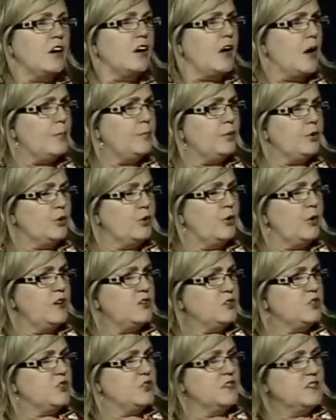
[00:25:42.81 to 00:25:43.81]
couple
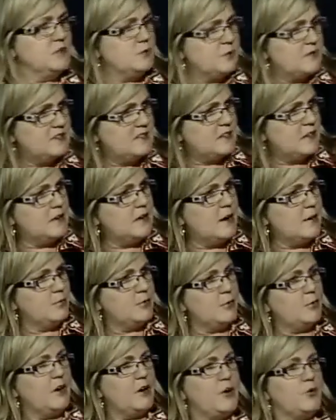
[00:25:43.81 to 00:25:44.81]
questions. What's the
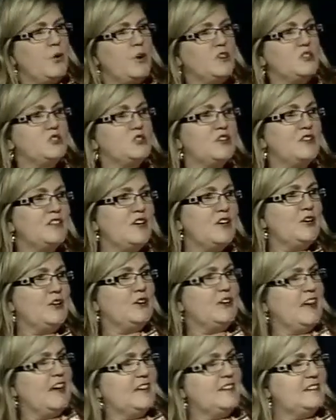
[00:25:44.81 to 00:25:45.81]
number one question that you
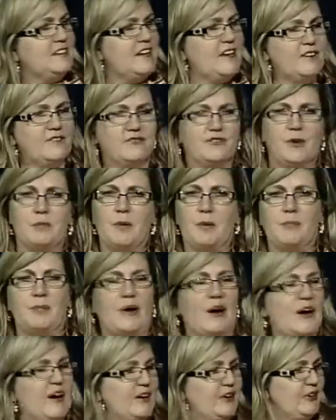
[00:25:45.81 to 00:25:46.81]
get, Dave, from a
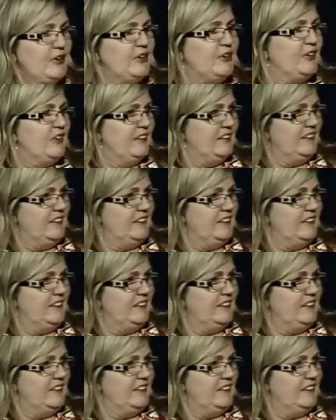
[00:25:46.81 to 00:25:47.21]
buyer?